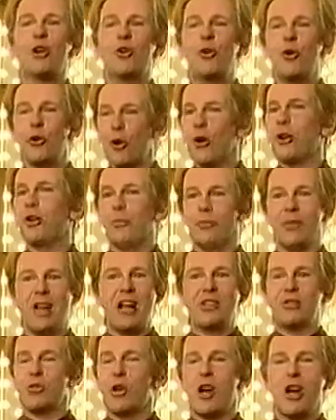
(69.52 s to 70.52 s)
Good on them.
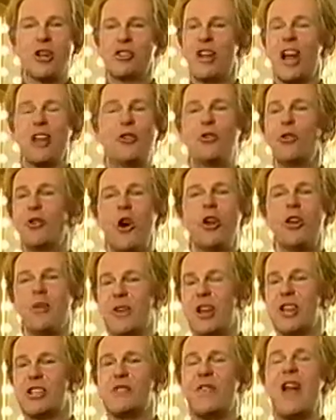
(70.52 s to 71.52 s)
That's what I say. Good on
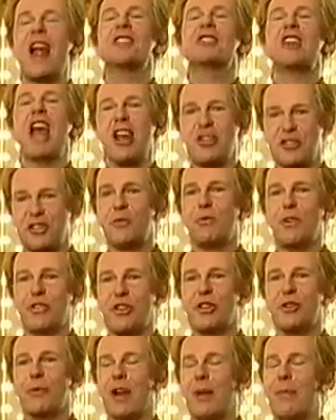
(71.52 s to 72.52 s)
them. You know, it's fantastic what
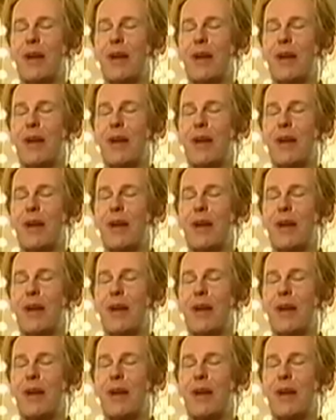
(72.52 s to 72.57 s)
they're doing.